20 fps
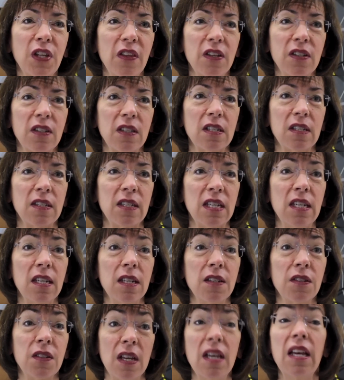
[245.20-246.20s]
to this
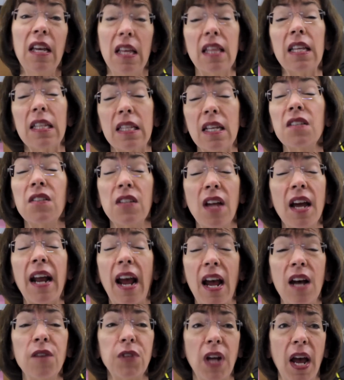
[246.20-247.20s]
disease. It does not
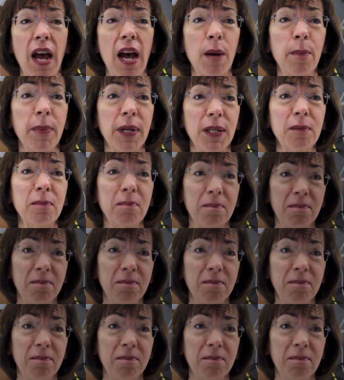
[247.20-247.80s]
have to happen.